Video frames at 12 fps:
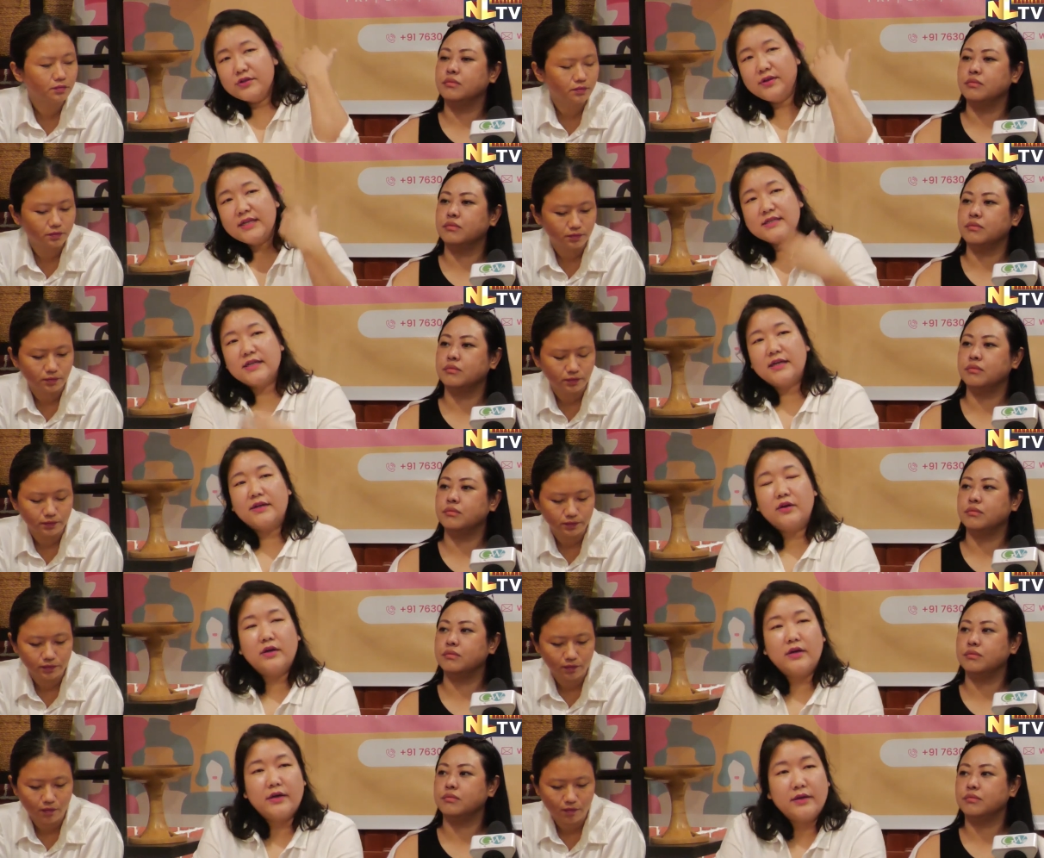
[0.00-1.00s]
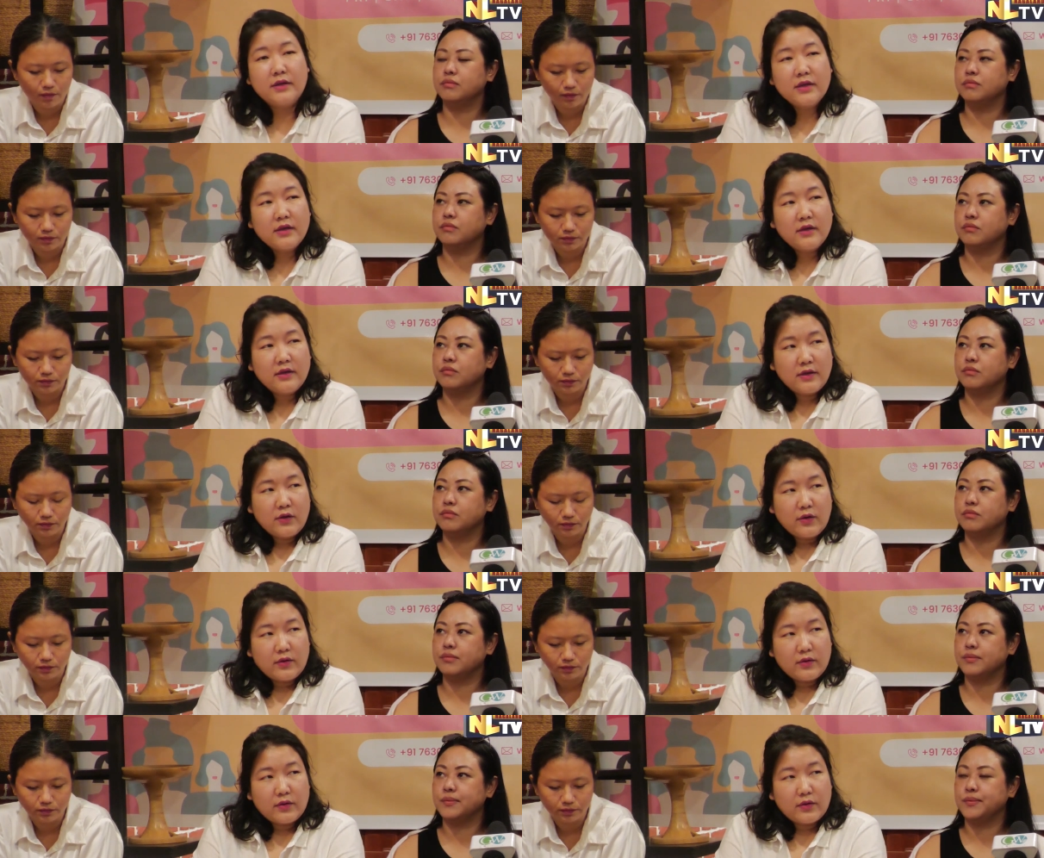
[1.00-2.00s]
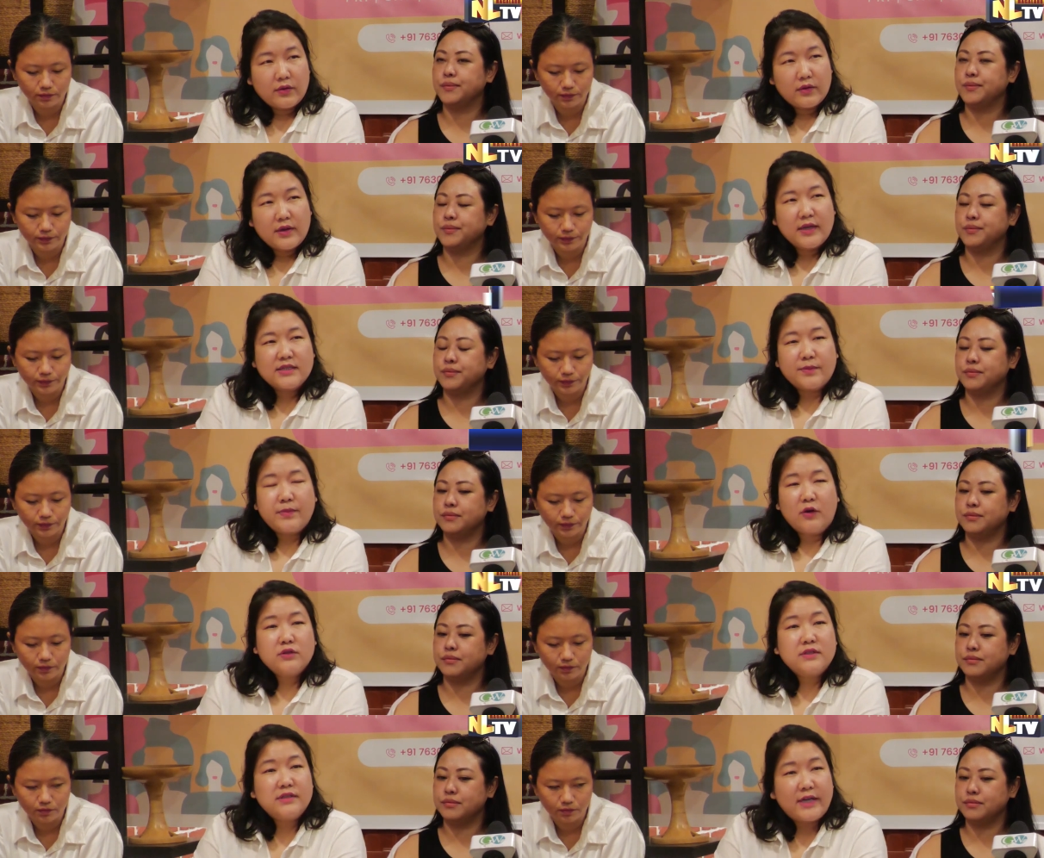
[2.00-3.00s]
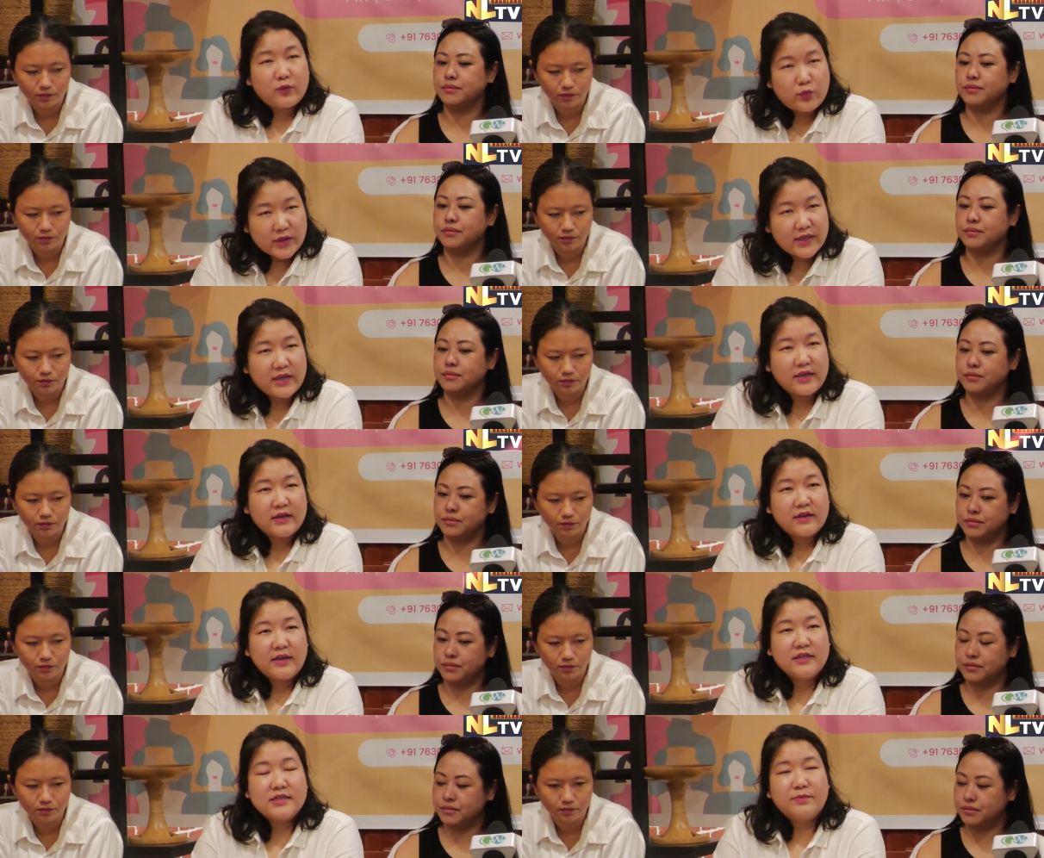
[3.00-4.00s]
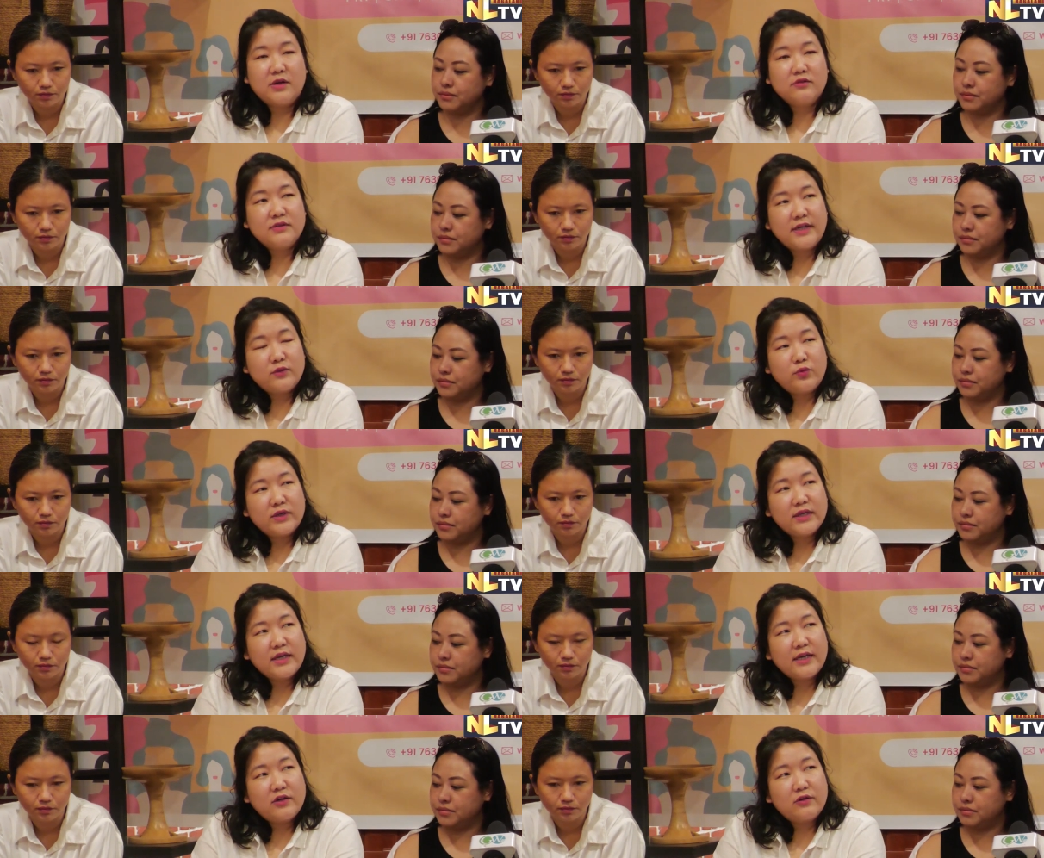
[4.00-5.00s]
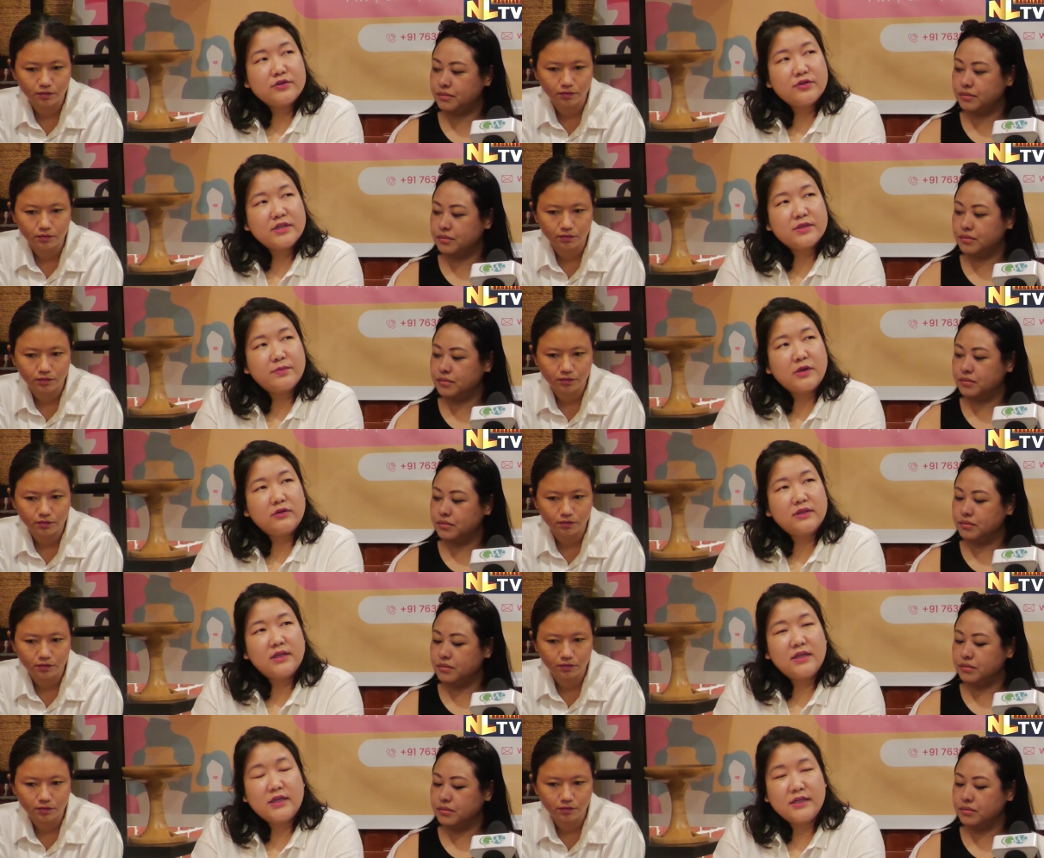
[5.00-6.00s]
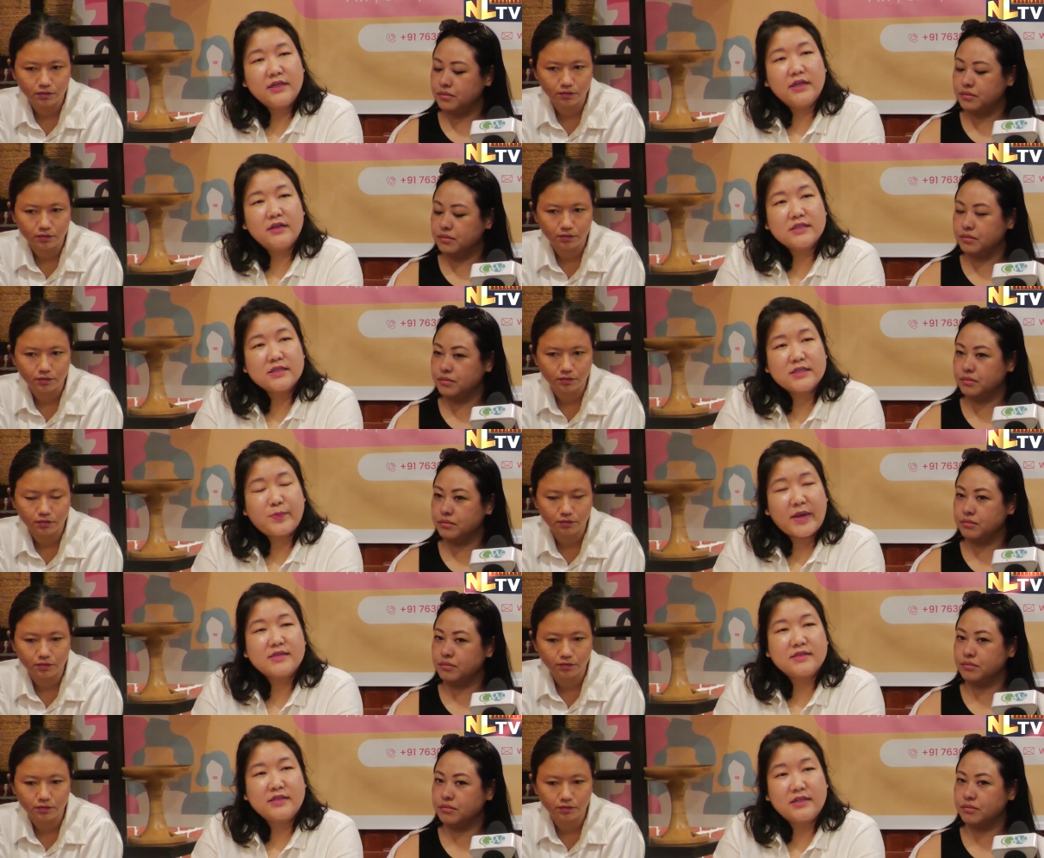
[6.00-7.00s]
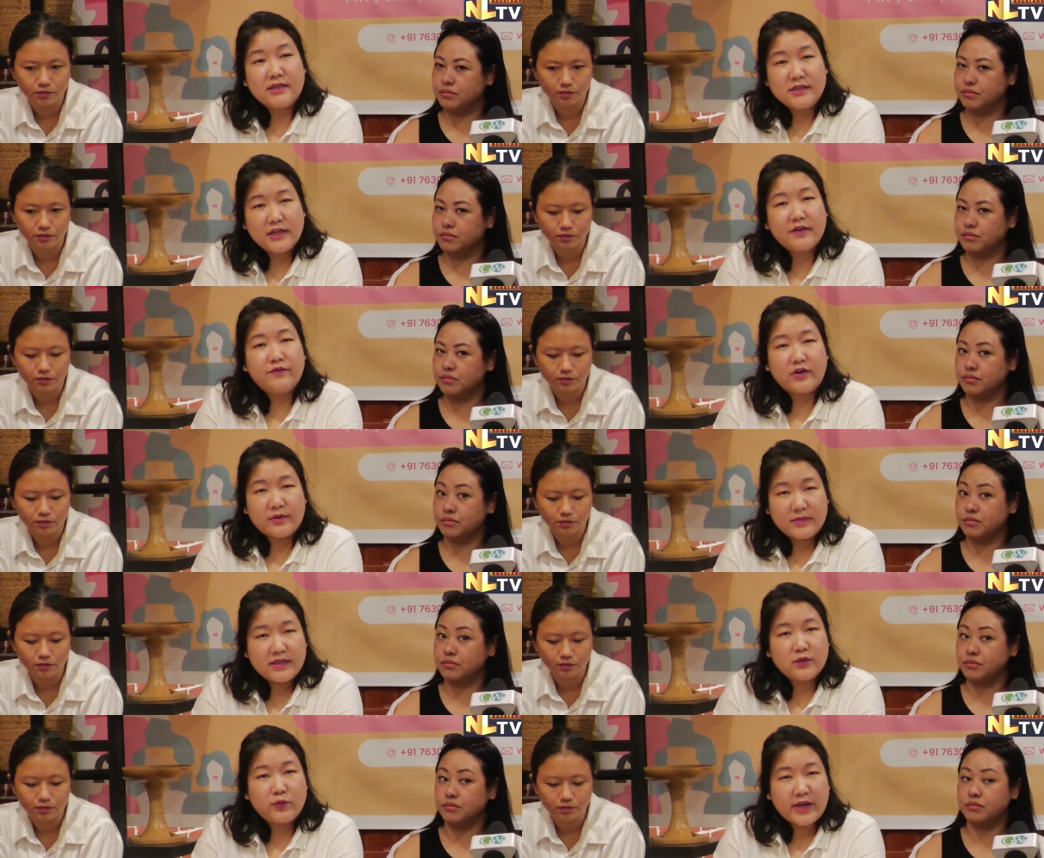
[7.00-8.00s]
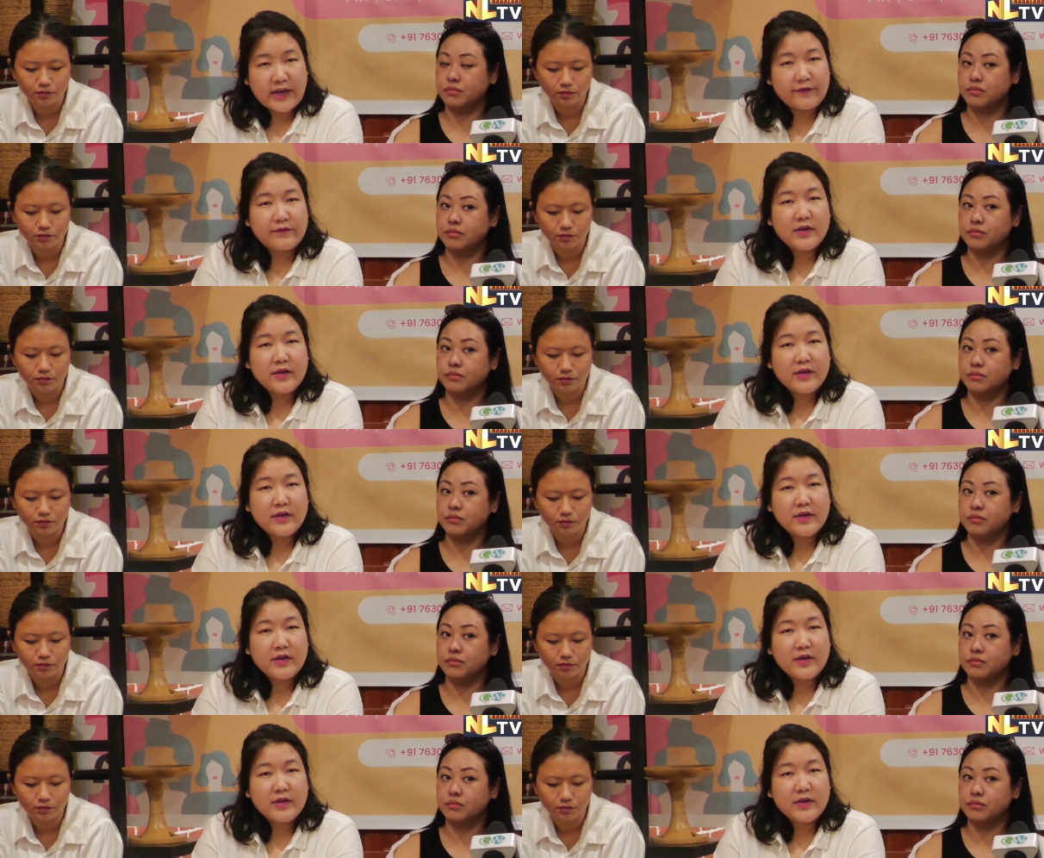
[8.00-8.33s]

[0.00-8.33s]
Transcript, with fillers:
Speaker 1: it's a uh, it's about networking. It's about networking, and also it's about the learning space, the learning environment that we have.